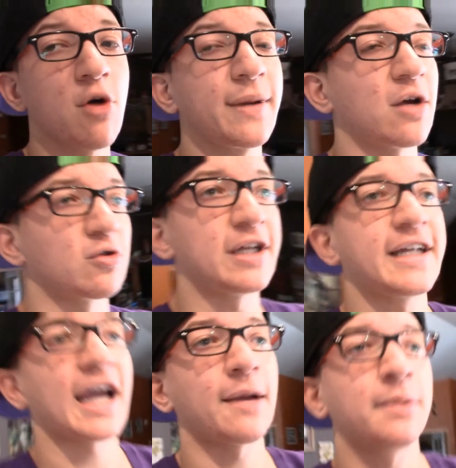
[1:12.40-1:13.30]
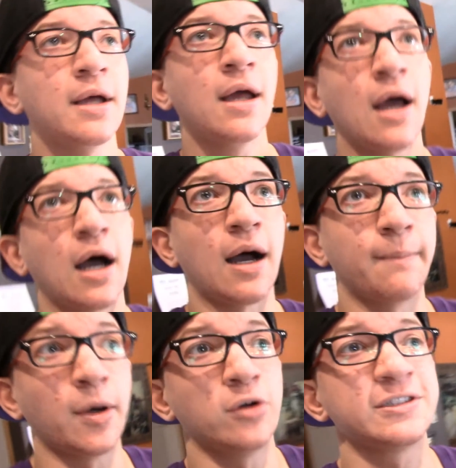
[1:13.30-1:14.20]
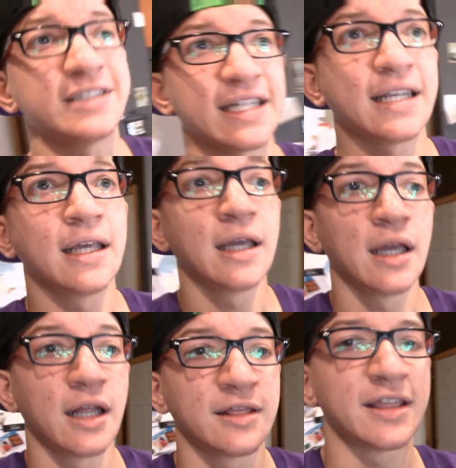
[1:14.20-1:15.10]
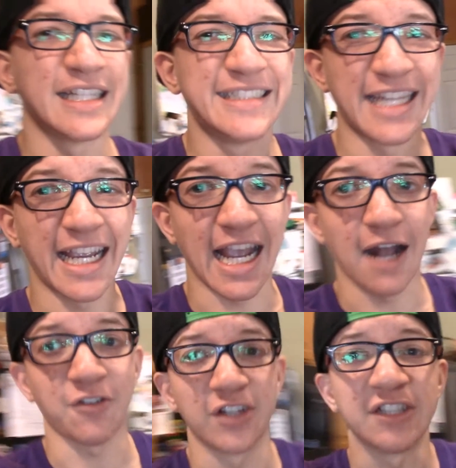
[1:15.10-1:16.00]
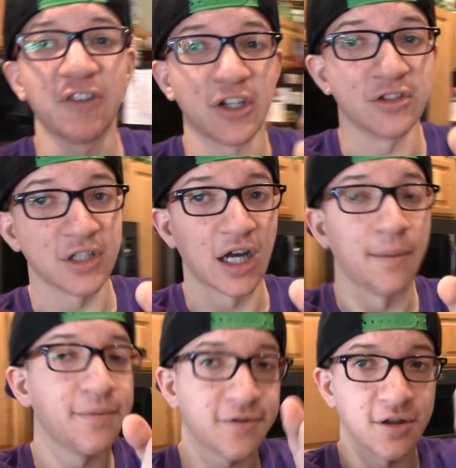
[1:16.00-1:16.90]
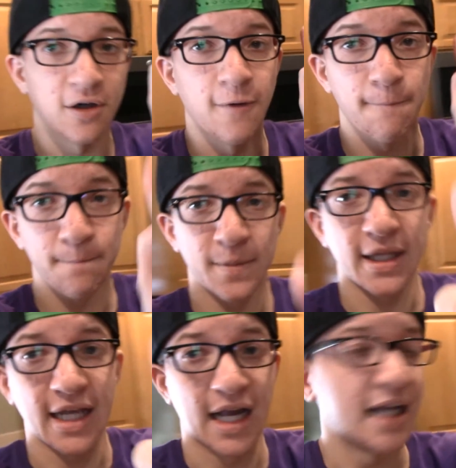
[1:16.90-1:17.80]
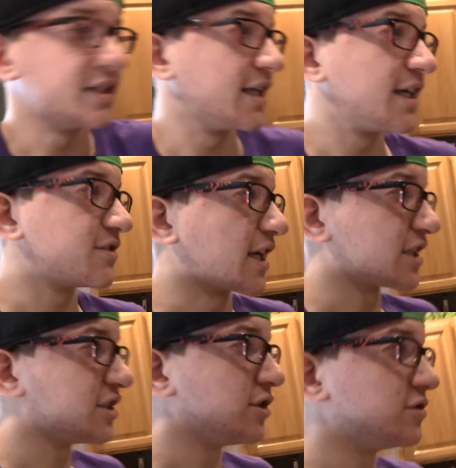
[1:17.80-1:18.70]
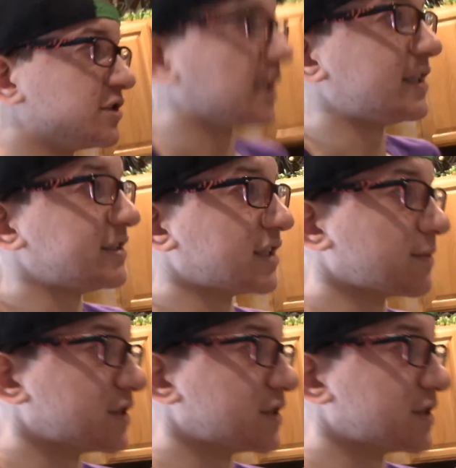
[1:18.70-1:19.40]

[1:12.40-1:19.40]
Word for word: be a recap um, posted the day after this video is up. So yeah, and today is like Tuesday, December